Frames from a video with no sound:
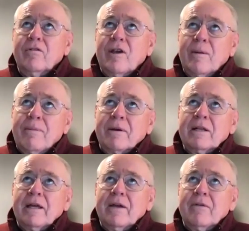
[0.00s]

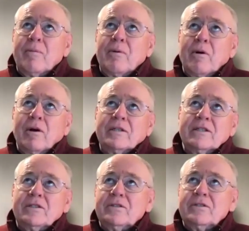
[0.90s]
typically, reports
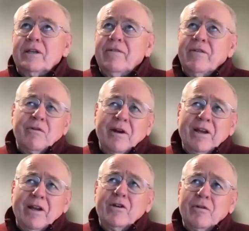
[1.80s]
that you see, even
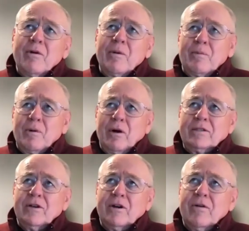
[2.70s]
very good
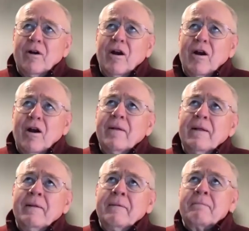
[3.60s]
reports, are
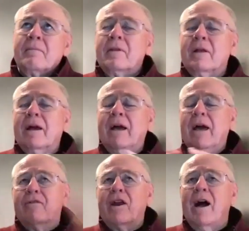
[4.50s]

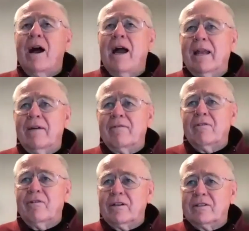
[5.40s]
at a very high level
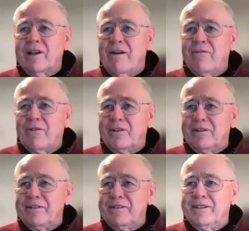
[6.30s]

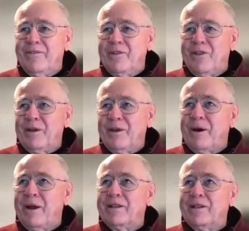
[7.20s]
philosophical. If you think
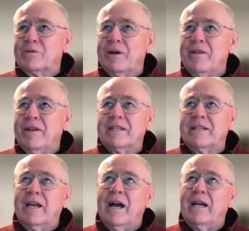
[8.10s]
about it this way, they
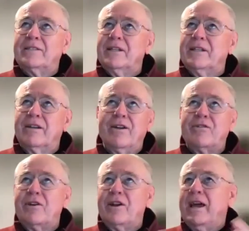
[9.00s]
say, "Gosh, in
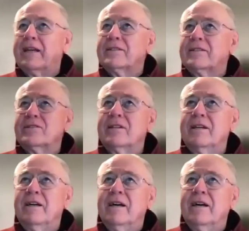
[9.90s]
country X."